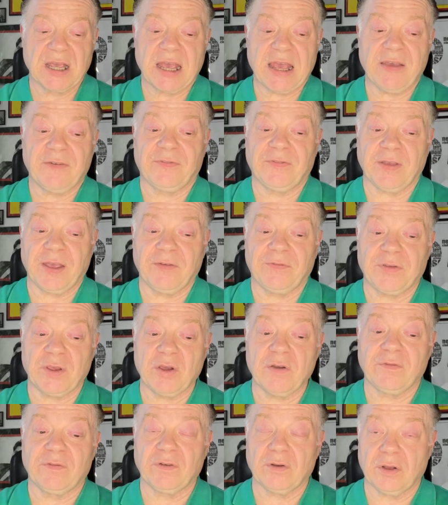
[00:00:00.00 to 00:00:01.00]
If
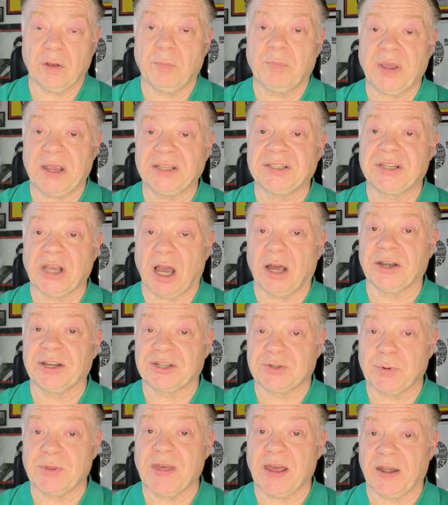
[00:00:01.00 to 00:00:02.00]
you've been
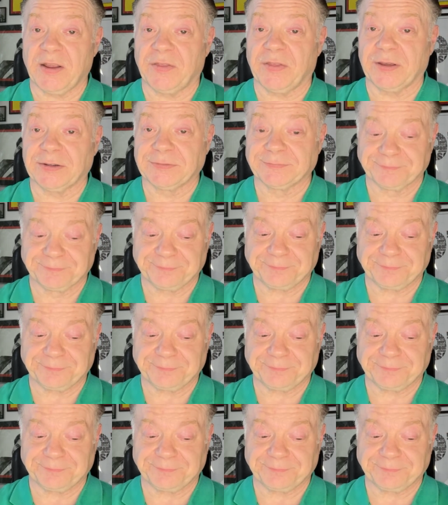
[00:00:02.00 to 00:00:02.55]
tarnished with anything,